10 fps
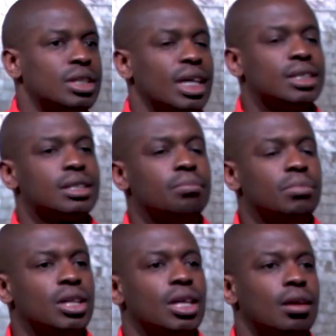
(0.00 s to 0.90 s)

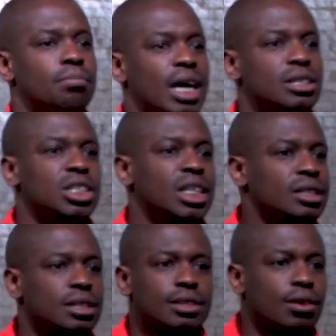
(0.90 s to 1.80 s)
testimony about
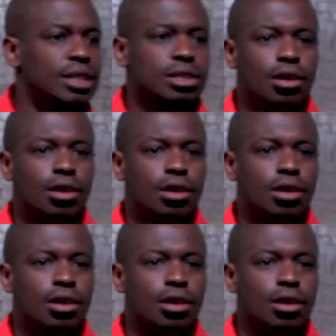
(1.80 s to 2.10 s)
Jesus Christ